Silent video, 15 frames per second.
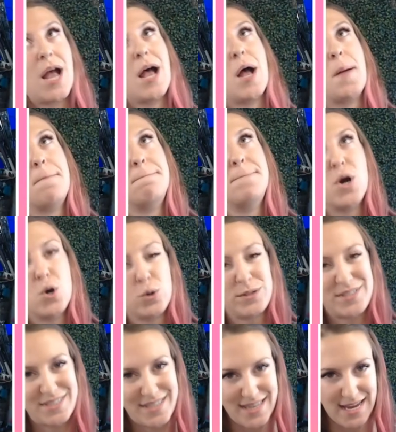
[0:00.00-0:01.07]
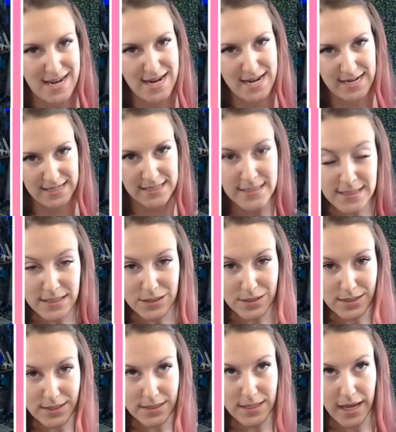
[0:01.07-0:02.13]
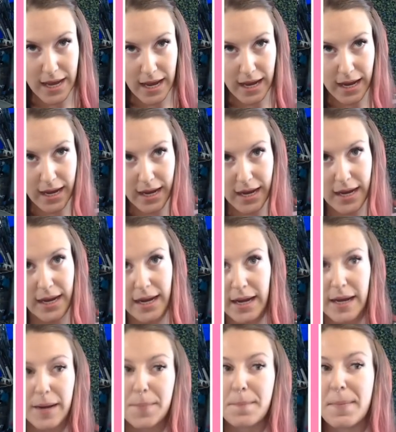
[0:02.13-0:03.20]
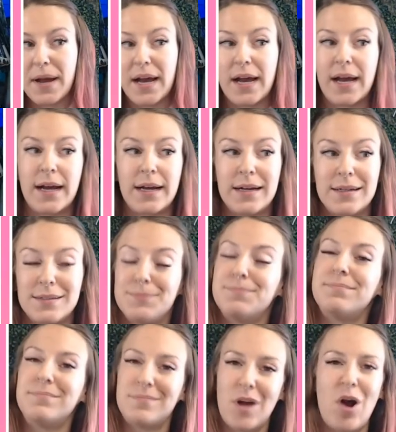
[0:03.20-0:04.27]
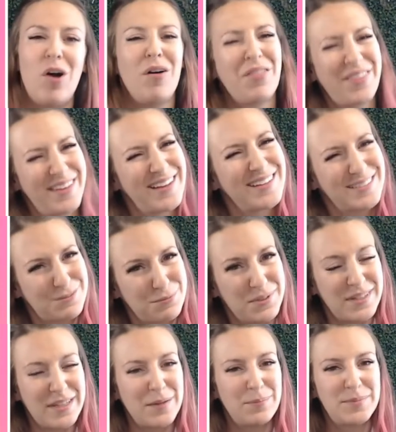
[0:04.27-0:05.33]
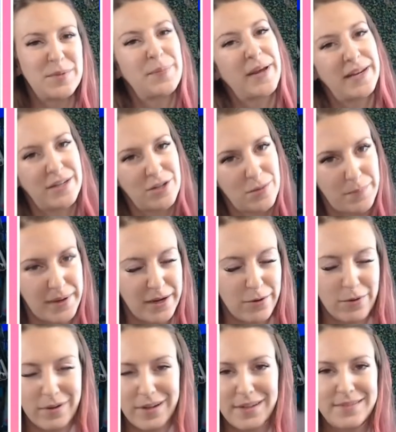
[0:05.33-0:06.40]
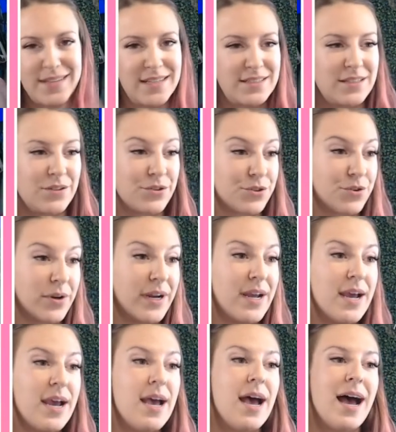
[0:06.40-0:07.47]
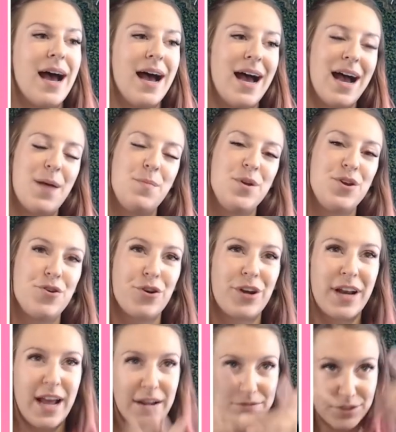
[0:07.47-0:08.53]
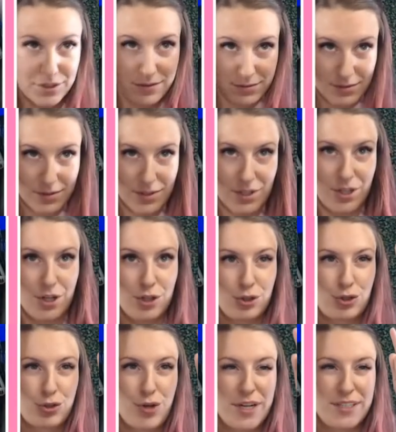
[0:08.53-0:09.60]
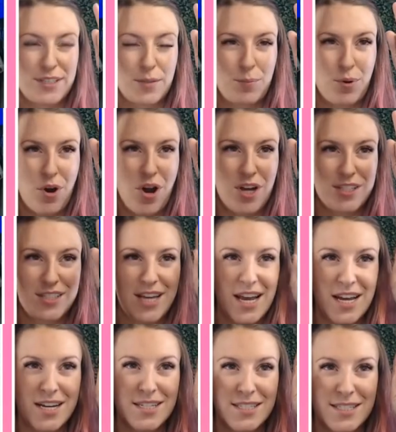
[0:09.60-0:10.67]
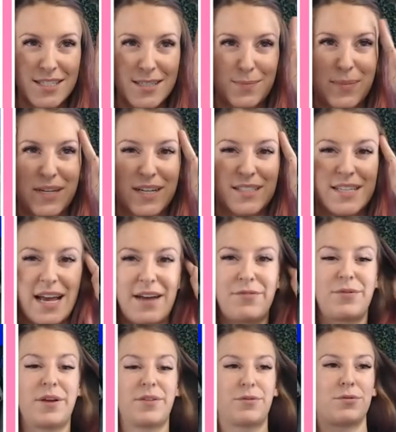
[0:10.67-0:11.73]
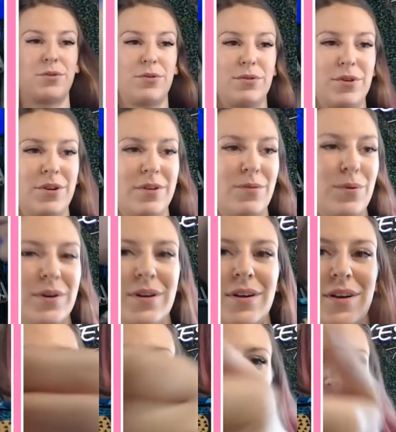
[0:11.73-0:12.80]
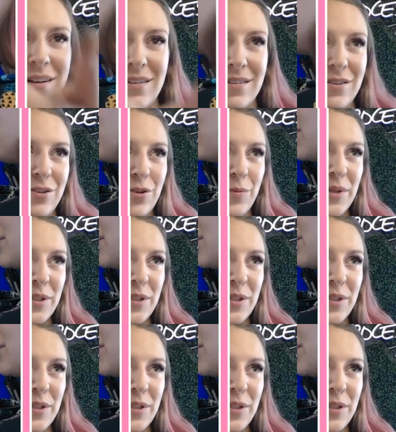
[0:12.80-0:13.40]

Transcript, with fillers: most things. All things, really, depending on paint quality. That's another story. You're gonna have to trust the process, because halfway through, look, your Miss